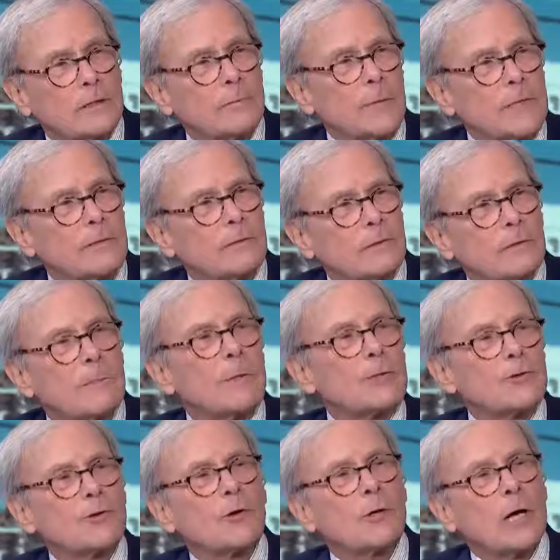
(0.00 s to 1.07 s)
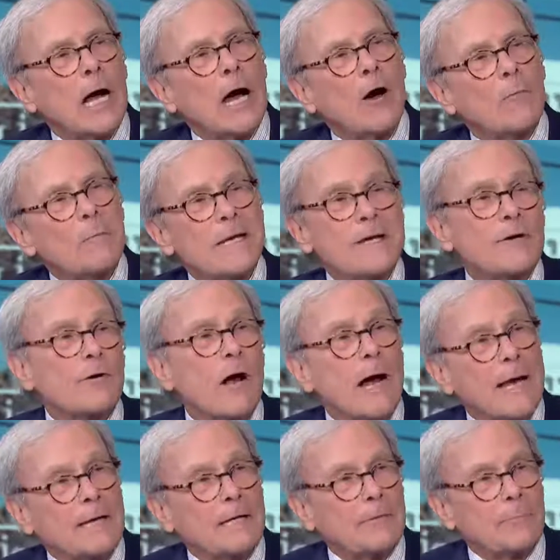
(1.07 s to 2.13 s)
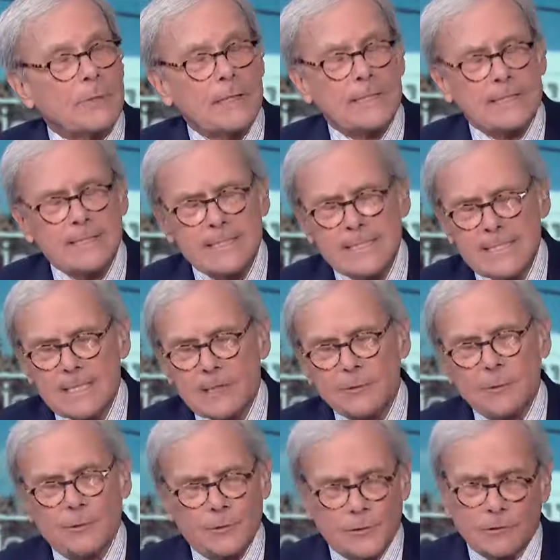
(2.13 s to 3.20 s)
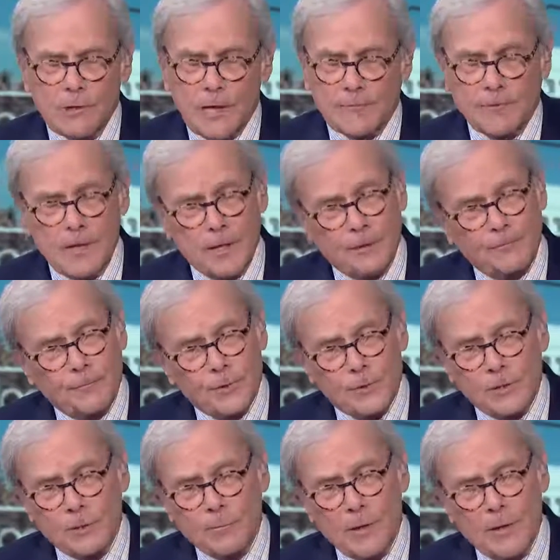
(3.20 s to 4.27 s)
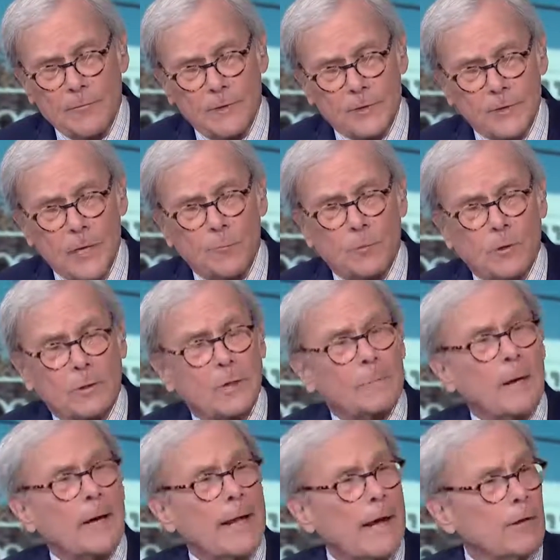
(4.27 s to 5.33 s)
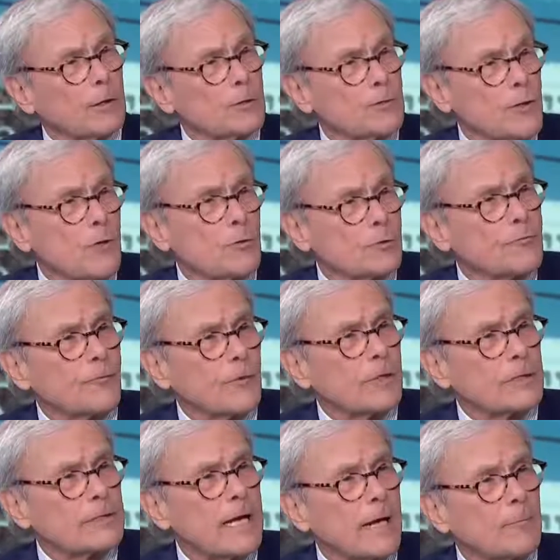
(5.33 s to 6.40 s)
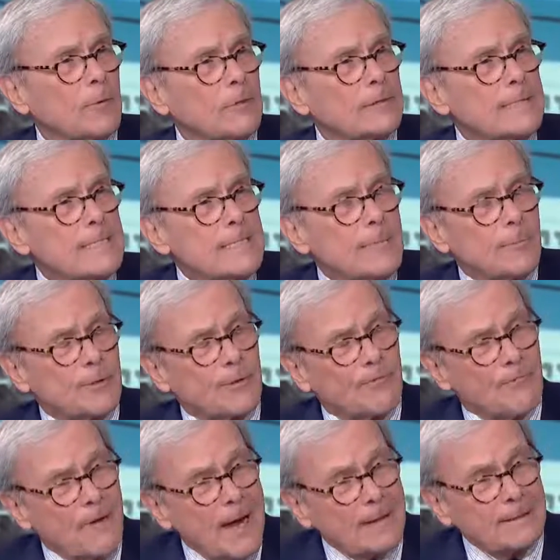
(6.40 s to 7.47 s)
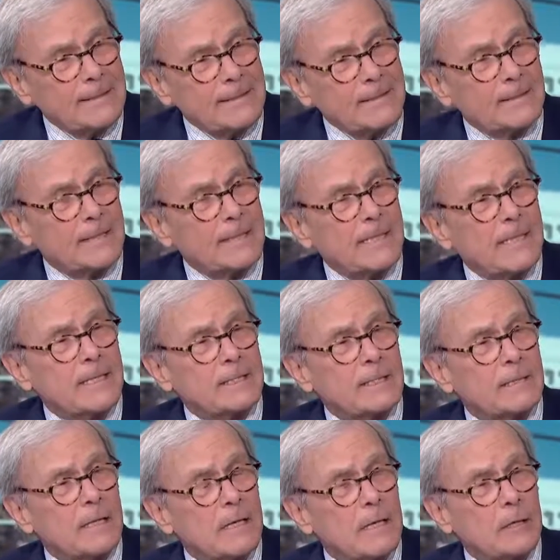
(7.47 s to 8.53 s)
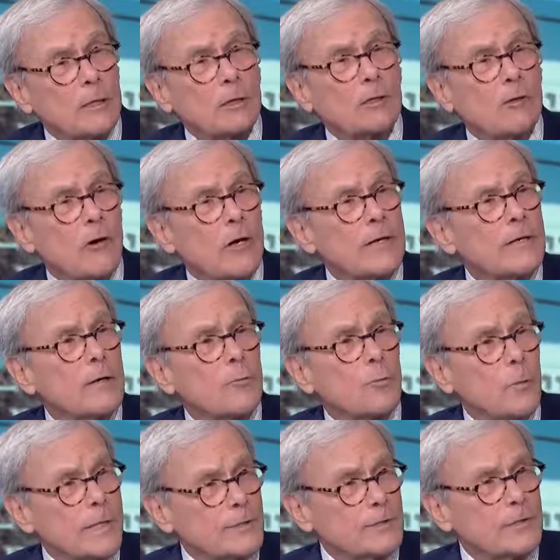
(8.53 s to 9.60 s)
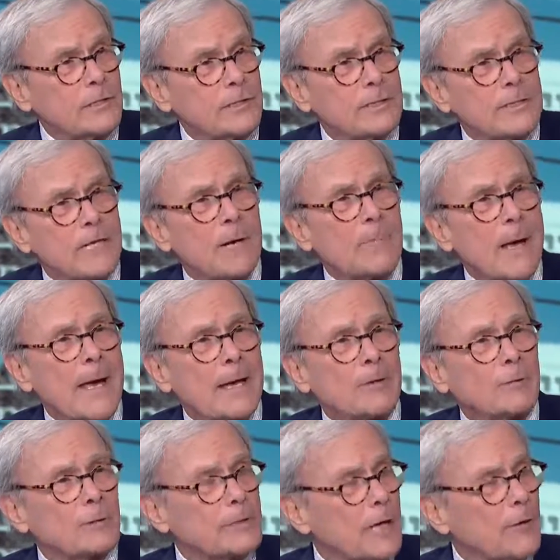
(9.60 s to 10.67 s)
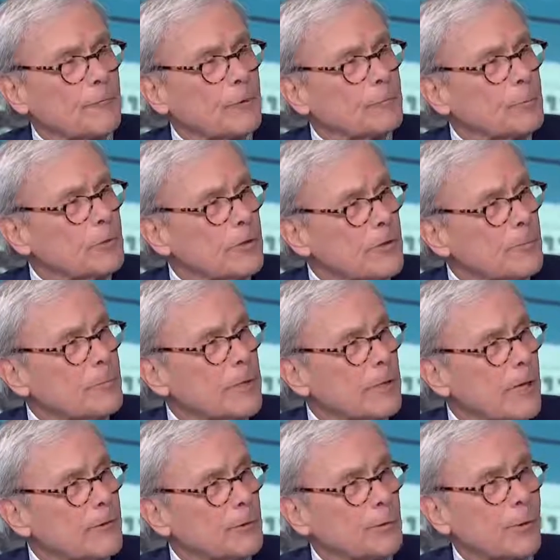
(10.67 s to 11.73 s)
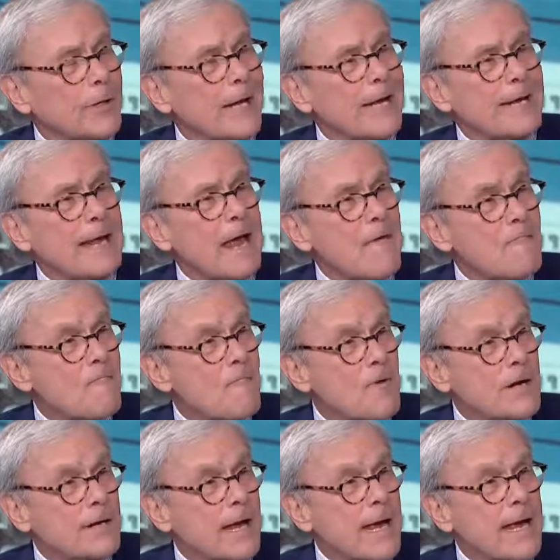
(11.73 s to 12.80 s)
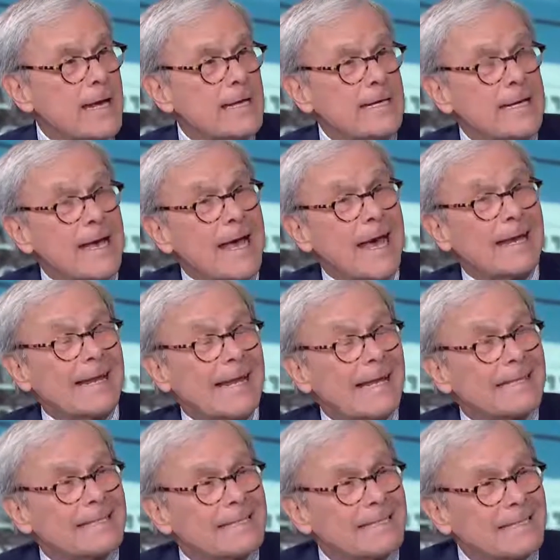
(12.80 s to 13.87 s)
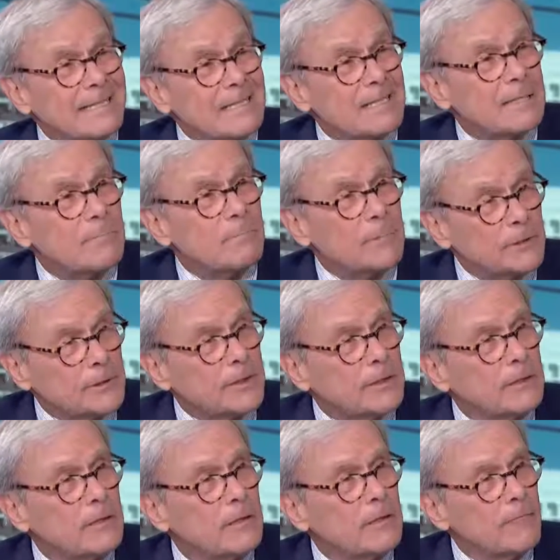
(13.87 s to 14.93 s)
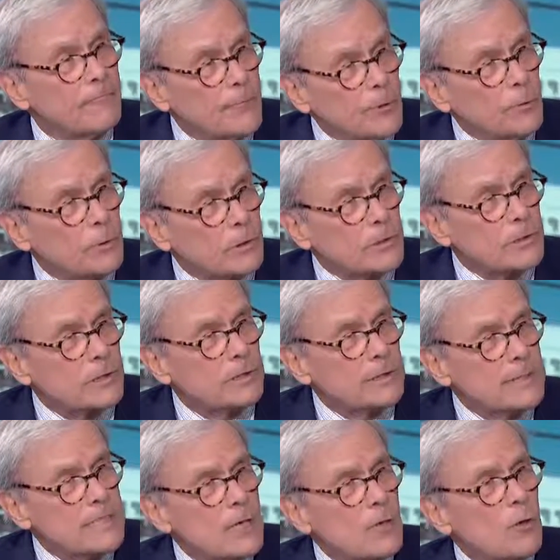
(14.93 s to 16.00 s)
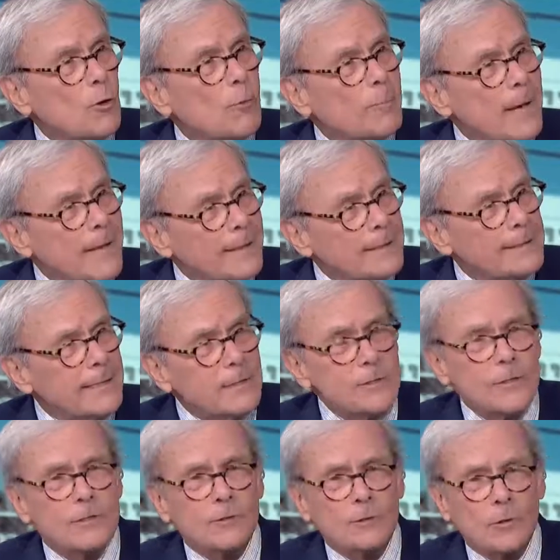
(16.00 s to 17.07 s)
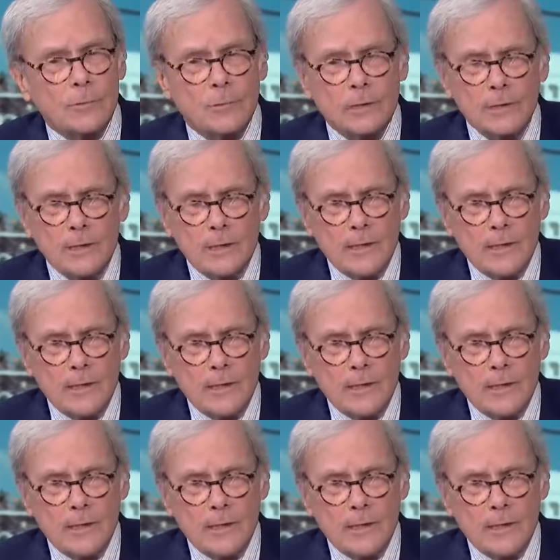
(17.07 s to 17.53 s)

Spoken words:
Let me show you how meaner I can be. There's a lot of controversy around this network about Alex Jones, for example. But the fact is that he is an unalloyed racist, a man who's out there pulling the pin on the grenade every day, and he has 6 million viewers who are paying attention to him.